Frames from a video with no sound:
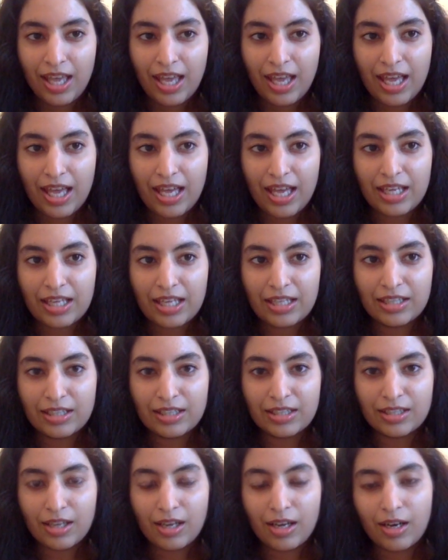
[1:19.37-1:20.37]

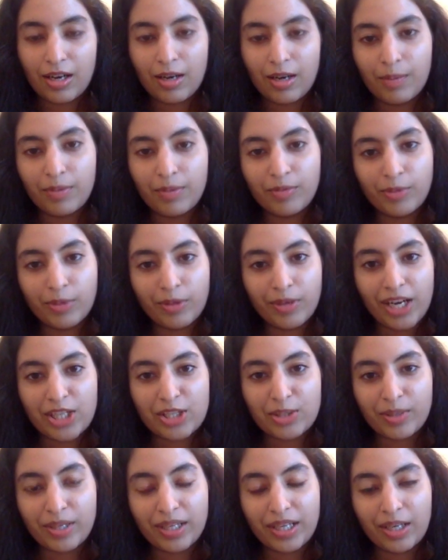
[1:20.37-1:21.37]
And before
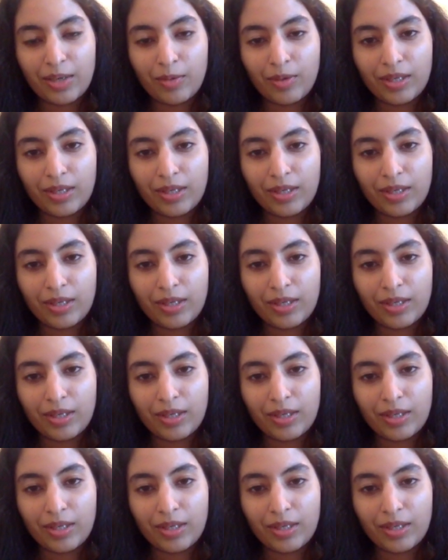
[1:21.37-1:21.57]
graduating,